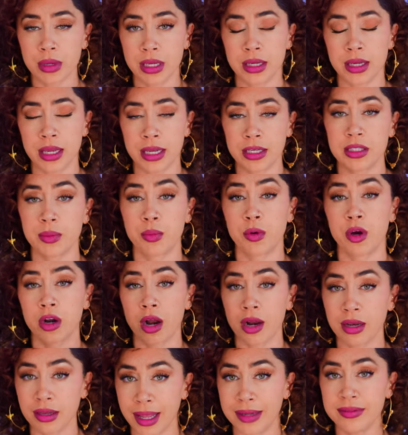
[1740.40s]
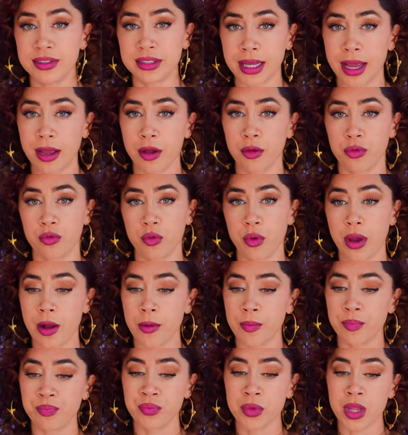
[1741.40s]
me and support our lifestyle
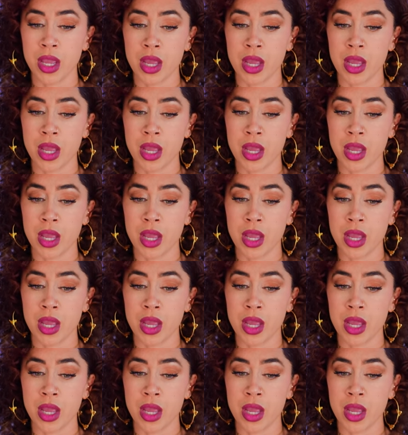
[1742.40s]
throughout.